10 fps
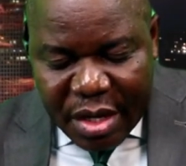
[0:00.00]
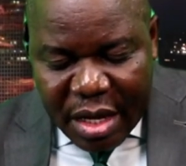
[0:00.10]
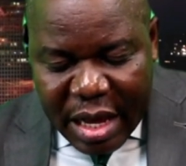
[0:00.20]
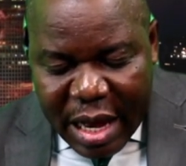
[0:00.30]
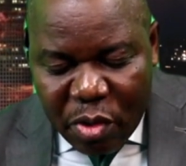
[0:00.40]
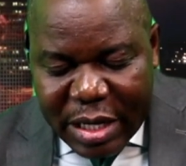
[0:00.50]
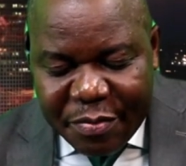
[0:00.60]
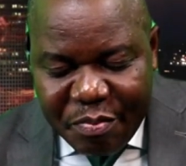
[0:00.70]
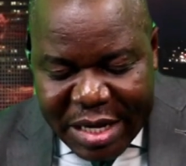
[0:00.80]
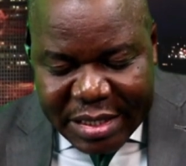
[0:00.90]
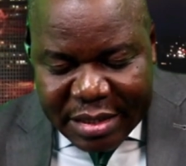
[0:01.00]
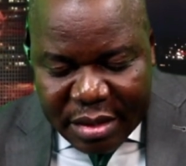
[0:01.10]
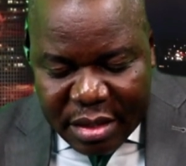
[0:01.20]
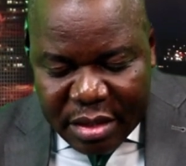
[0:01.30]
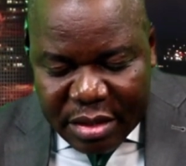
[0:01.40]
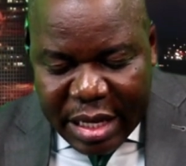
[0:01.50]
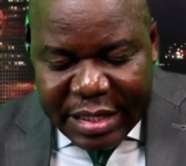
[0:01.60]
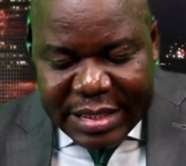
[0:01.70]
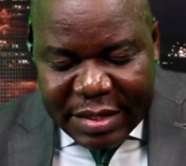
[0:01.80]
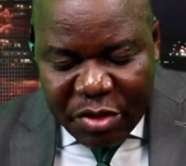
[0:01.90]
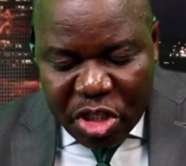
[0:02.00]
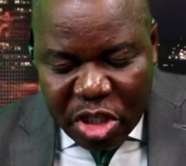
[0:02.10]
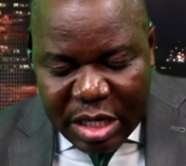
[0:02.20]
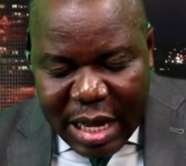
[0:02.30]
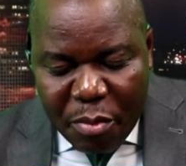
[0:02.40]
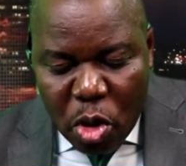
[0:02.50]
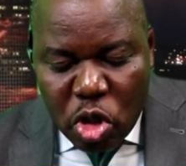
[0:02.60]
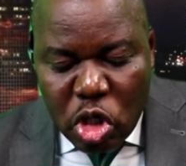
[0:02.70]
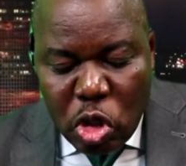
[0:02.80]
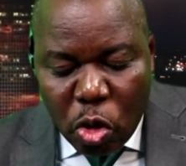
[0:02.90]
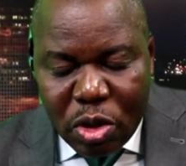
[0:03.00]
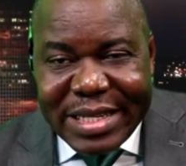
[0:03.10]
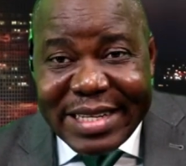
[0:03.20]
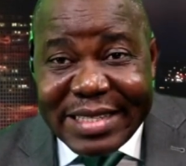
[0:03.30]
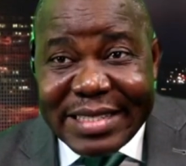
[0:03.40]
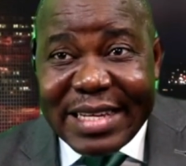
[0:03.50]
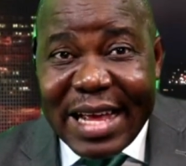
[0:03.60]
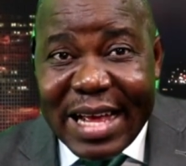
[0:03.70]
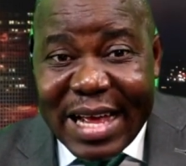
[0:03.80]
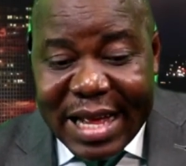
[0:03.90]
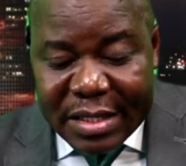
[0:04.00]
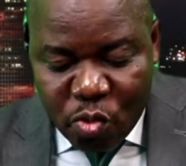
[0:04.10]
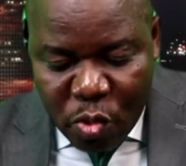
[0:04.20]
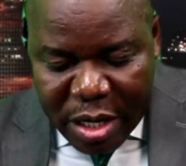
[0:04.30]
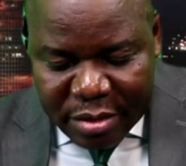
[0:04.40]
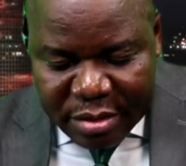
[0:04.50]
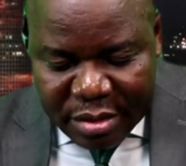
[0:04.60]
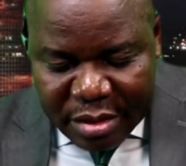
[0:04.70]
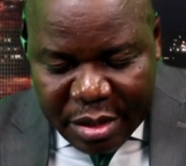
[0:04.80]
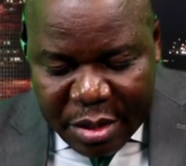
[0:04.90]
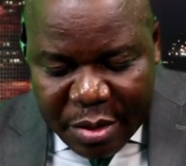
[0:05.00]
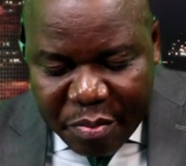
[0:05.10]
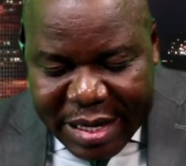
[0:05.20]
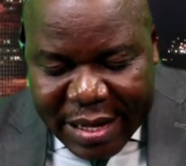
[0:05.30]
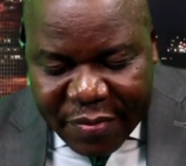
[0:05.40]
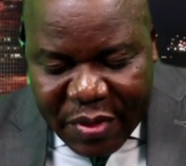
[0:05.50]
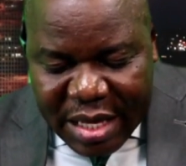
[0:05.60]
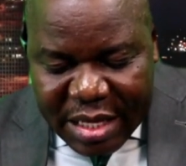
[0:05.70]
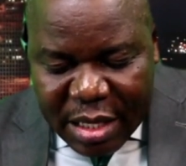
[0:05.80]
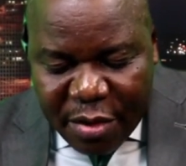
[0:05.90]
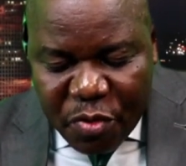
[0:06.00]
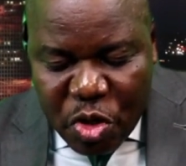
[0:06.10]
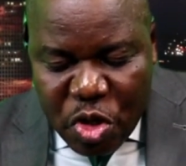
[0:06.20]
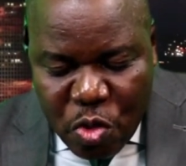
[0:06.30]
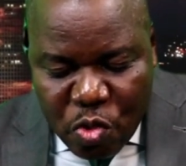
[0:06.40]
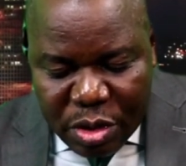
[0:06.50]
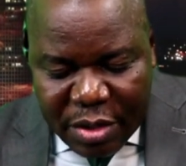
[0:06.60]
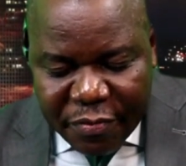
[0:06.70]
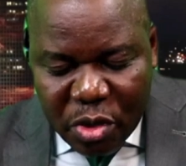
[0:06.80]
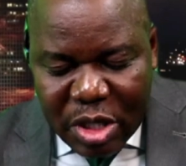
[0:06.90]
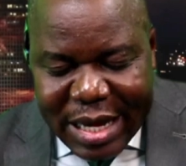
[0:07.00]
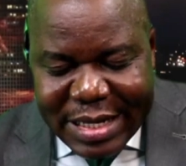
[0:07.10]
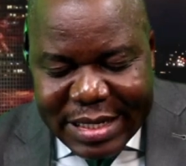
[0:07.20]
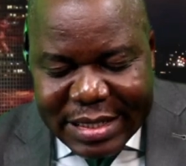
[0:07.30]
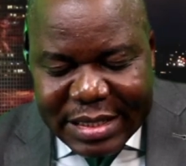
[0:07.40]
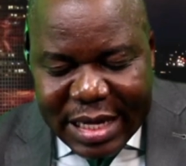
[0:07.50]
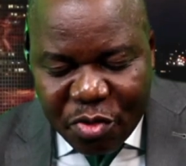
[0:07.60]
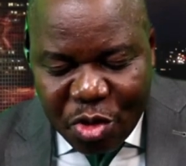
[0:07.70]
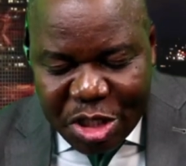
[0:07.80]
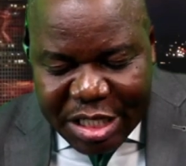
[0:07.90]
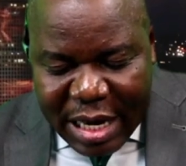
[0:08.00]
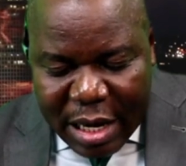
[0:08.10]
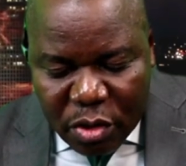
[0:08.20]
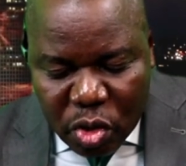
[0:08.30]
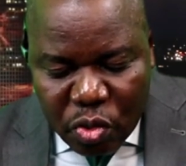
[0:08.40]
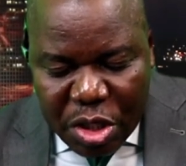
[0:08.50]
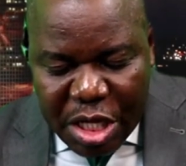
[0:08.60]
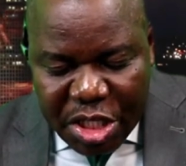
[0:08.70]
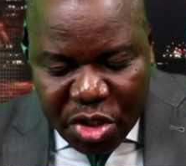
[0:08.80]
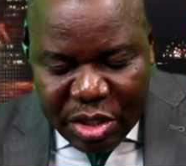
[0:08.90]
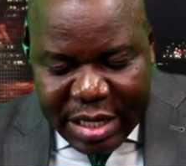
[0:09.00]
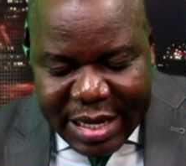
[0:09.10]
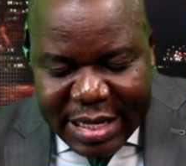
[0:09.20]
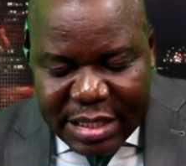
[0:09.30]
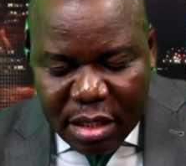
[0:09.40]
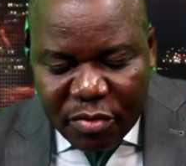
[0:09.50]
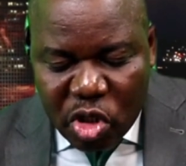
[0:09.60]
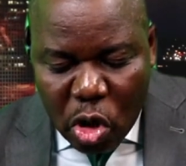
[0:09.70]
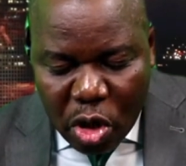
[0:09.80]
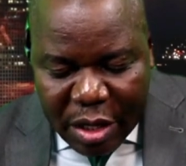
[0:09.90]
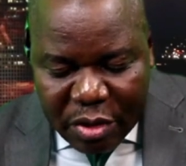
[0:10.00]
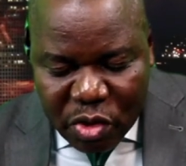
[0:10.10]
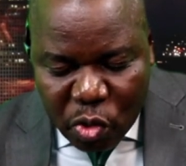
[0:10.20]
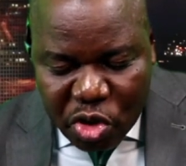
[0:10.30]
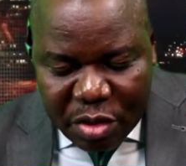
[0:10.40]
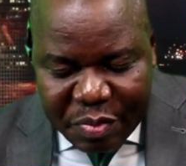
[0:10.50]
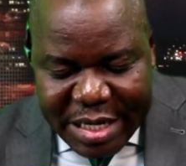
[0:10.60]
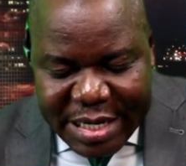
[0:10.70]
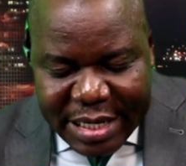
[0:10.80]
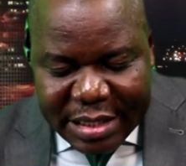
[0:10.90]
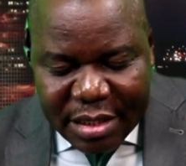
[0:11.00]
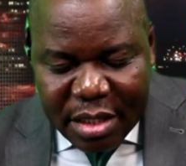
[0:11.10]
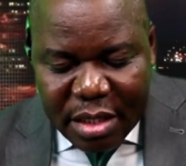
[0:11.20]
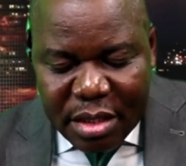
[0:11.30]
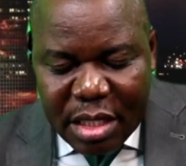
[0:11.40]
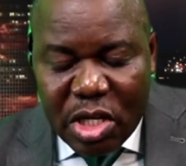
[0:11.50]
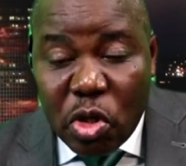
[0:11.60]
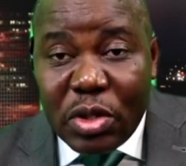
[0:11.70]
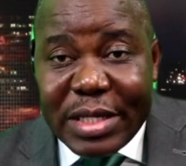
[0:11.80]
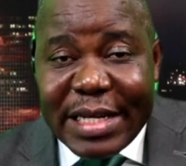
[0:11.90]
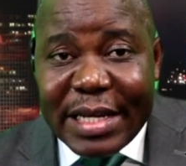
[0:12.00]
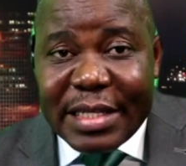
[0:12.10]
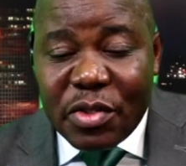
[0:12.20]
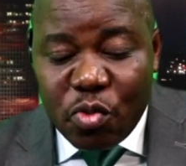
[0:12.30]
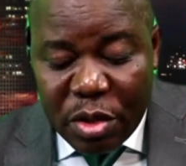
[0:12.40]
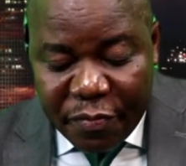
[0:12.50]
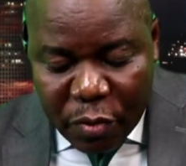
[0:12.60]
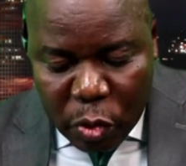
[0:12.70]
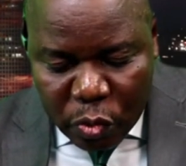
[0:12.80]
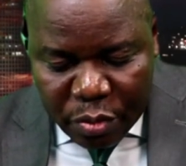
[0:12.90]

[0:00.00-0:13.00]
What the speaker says: I will admit there is division among non-leaders as well. But I think if you, the frontline leaders, start reaching out to each other instead of talking on social media, the non-leaders will follow.